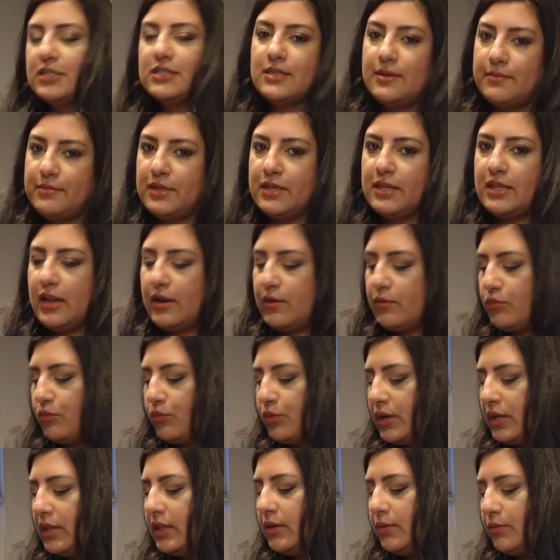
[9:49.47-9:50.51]
something that I
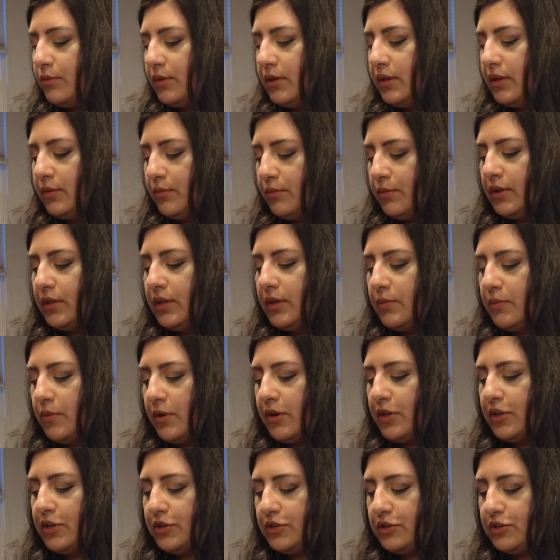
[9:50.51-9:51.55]
really, really, really
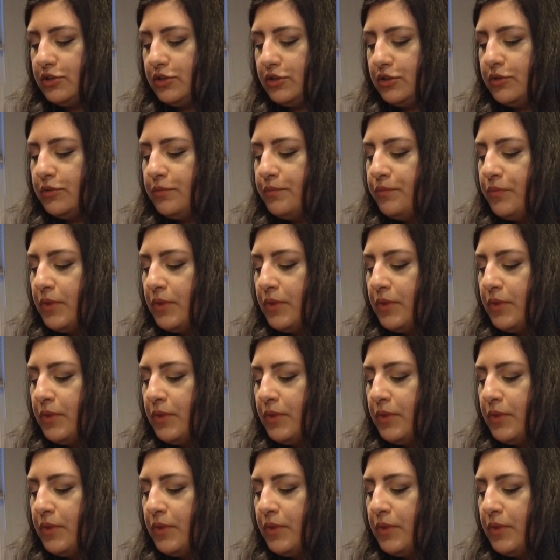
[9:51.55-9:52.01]
wanted to do.